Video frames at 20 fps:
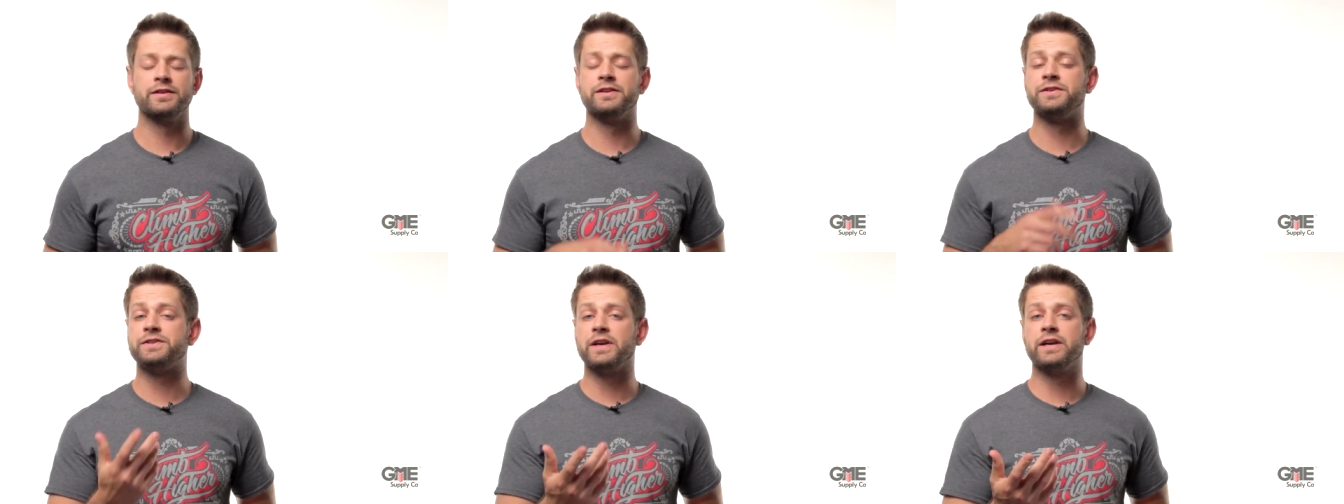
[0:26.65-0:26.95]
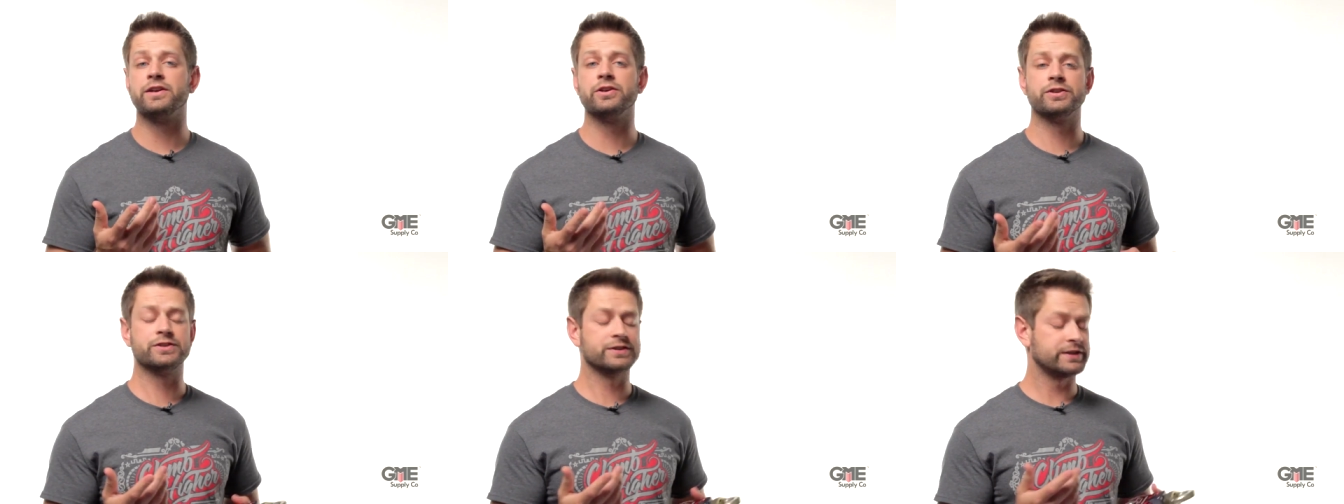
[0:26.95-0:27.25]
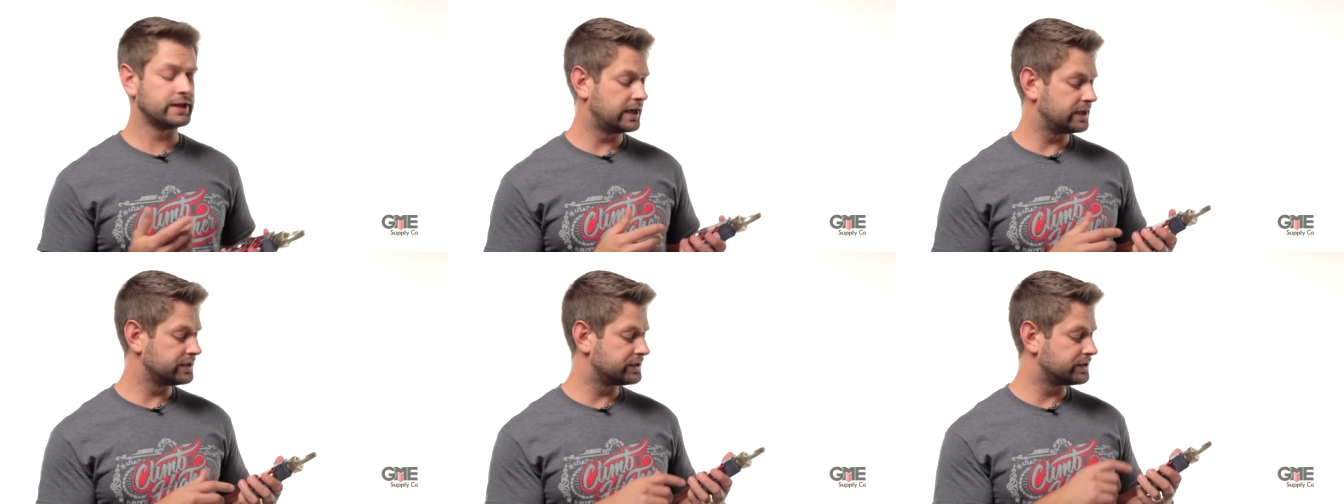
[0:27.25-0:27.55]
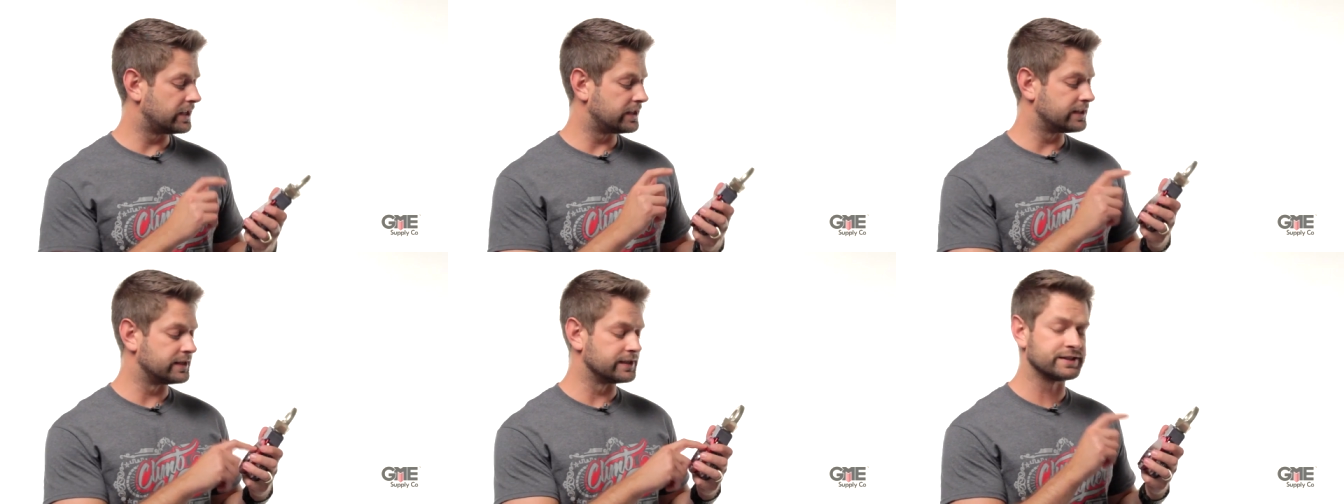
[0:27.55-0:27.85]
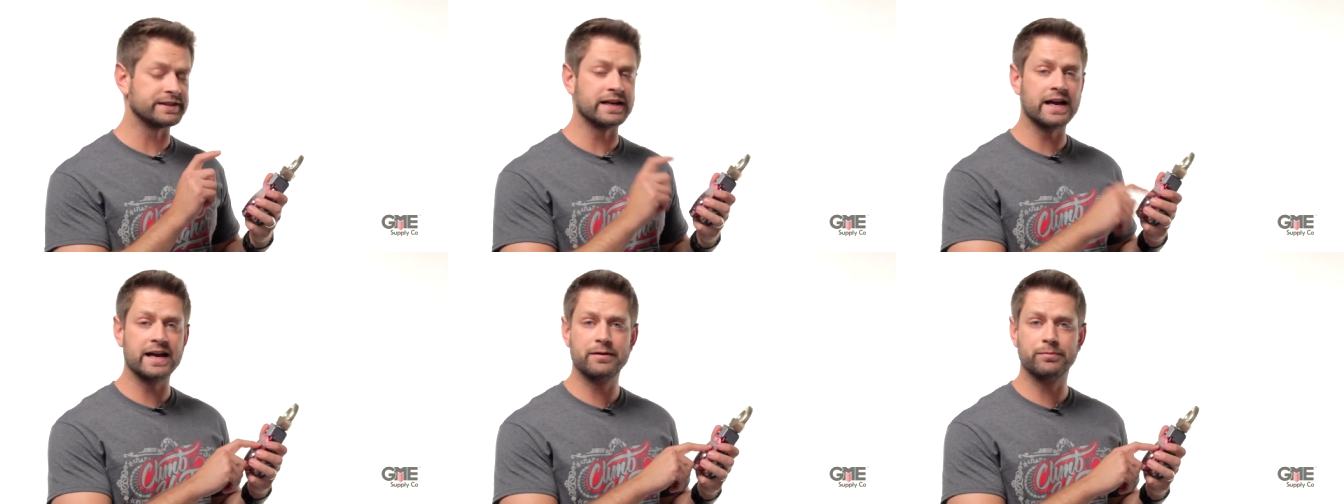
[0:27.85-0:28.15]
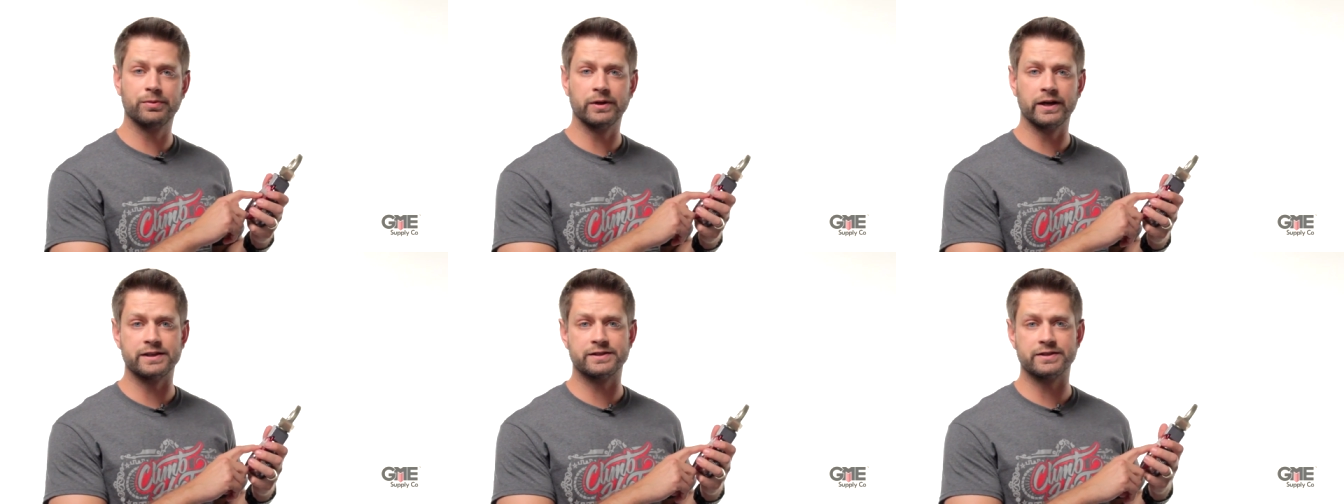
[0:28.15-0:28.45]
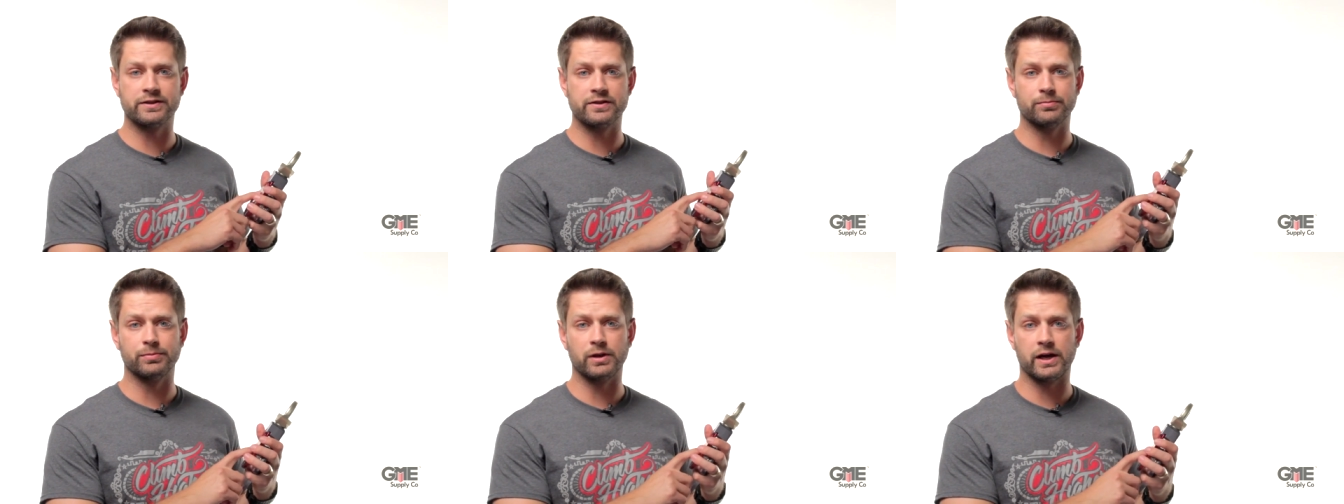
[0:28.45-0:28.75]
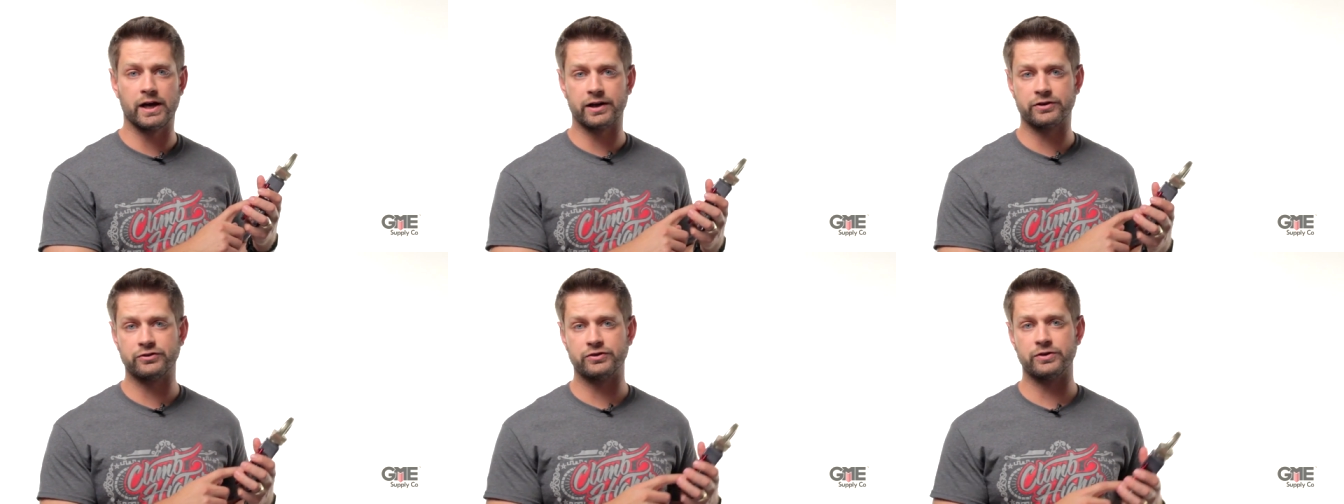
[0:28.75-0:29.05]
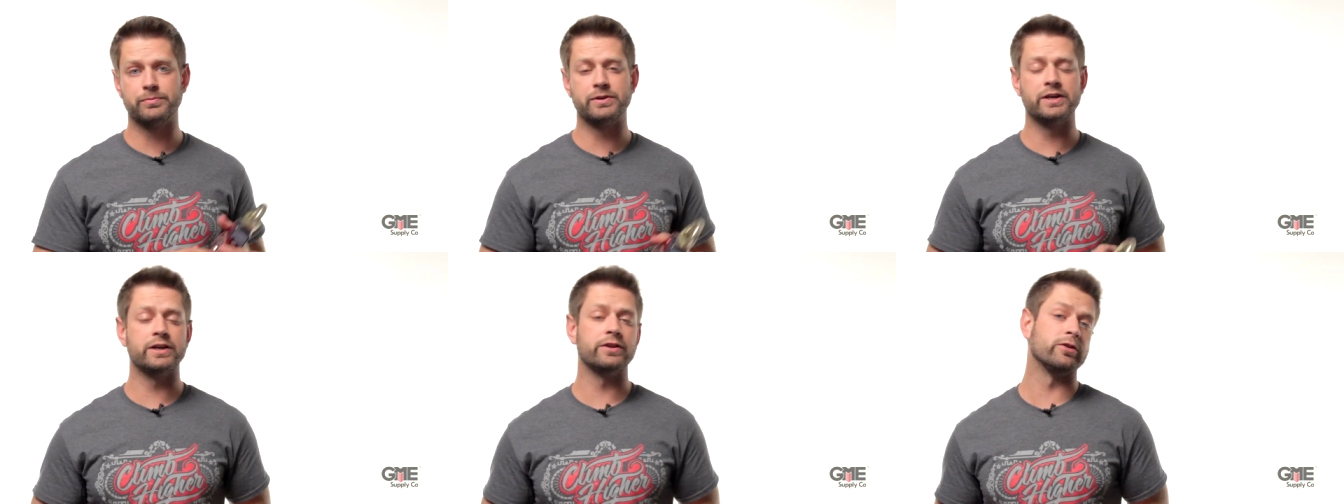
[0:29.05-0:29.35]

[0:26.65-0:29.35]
The standard says that the side plates of the block should be